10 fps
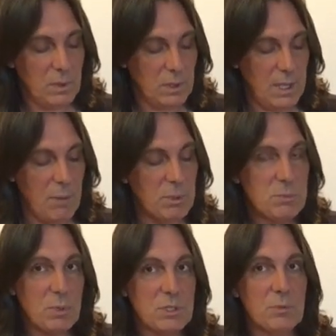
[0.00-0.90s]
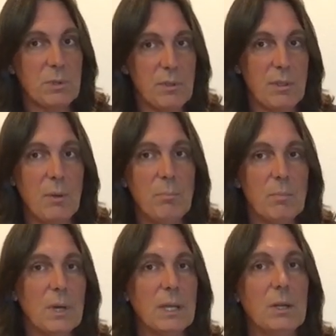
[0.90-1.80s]
that much pressure with the thumb,
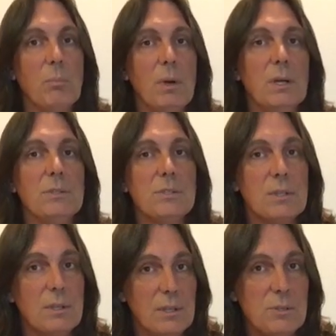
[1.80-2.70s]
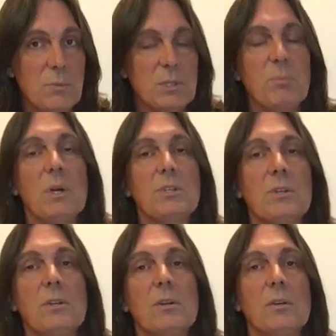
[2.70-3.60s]
I get a buzz. This much
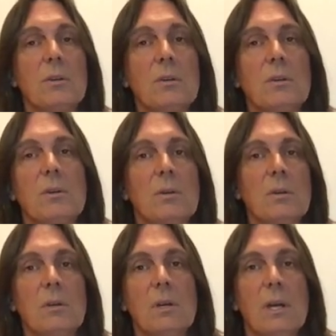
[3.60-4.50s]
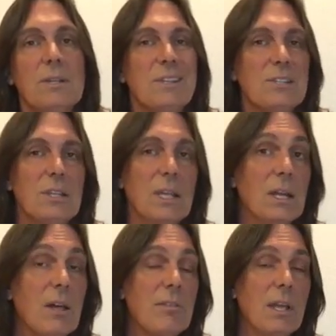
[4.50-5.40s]
pressure, I essentially get
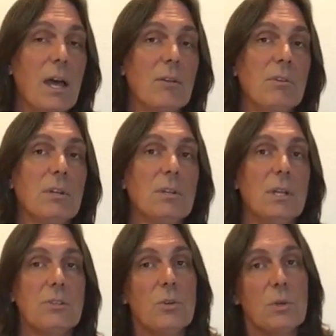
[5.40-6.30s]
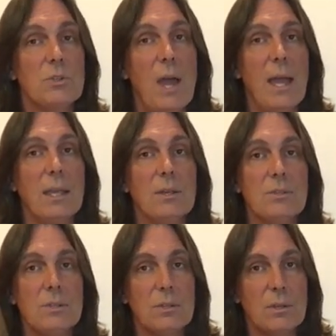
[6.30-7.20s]
nothing out of it. And so a drag
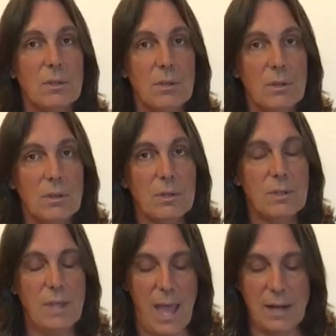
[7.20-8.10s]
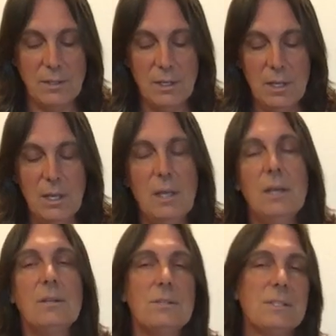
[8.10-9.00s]
is that.
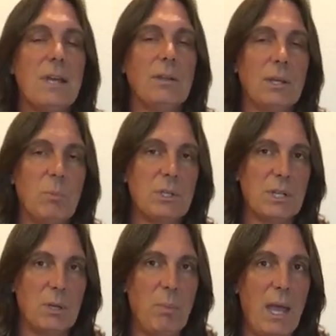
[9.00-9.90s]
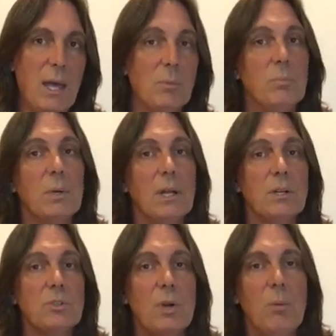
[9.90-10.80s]
Doesn't sound like much on a pad, but on a
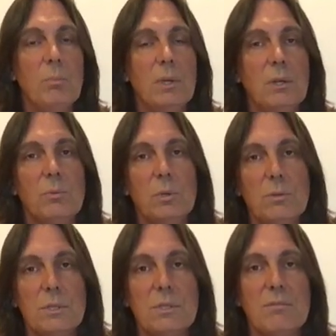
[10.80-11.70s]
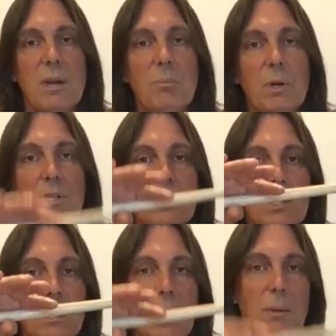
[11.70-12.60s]
drum, it reduces the vibration
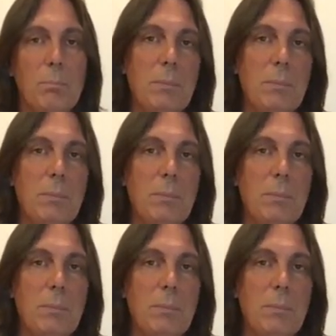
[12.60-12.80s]
and